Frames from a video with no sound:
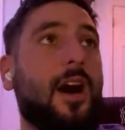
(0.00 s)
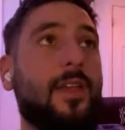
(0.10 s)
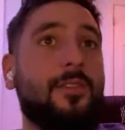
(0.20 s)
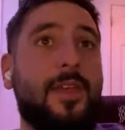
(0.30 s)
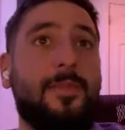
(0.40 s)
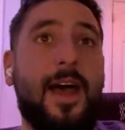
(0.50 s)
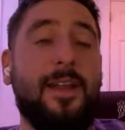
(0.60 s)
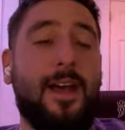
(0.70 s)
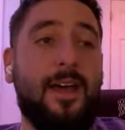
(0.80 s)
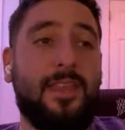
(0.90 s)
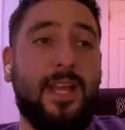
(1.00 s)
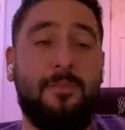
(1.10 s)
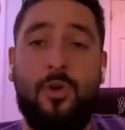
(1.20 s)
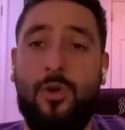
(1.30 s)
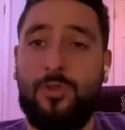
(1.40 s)
Other than that, I think
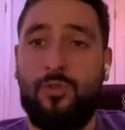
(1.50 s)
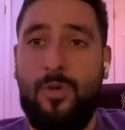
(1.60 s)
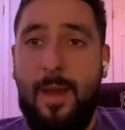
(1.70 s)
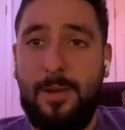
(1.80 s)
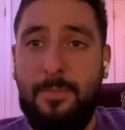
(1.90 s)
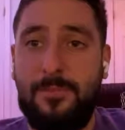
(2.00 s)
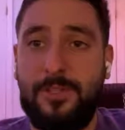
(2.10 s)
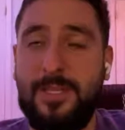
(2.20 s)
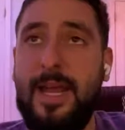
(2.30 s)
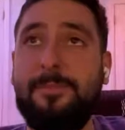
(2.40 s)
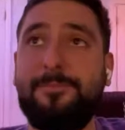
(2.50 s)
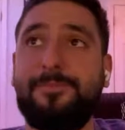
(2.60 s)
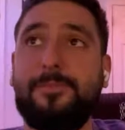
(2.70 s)
I'm going to wrap it up for today.